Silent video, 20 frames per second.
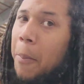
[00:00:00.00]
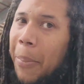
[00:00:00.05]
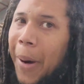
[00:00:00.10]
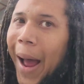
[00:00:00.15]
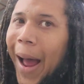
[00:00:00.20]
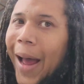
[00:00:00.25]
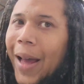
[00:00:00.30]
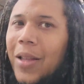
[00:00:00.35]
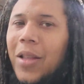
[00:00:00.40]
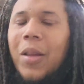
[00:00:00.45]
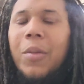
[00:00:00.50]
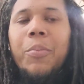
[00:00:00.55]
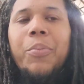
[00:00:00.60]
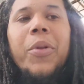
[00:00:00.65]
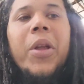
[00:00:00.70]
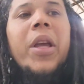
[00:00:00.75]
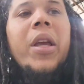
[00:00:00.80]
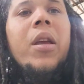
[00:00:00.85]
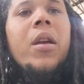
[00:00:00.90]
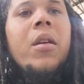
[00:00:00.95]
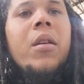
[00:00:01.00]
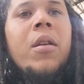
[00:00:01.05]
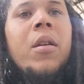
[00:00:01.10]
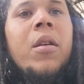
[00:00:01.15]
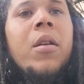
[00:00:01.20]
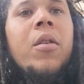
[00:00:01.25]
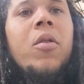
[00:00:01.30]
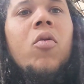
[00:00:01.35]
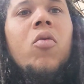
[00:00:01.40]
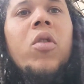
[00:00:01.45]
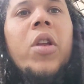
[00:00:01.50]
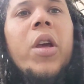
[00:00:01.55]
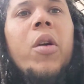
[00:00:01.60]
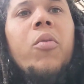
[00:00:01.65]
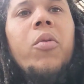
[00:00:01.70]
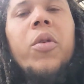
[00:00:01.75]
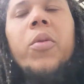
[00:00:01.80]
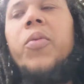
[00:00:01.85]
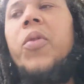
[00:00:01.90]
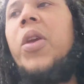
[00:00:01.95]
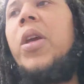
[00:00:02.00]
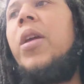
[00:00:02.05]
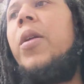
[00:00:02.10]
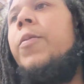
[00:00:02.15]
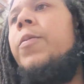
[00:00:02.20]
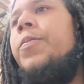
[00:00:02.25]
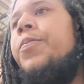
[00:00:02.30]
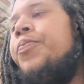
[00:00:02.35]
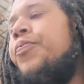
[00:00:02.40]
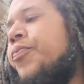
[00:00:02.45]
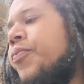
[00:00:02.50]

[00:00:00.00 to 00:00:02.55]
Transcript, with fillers: possibly. You did what I'm saying.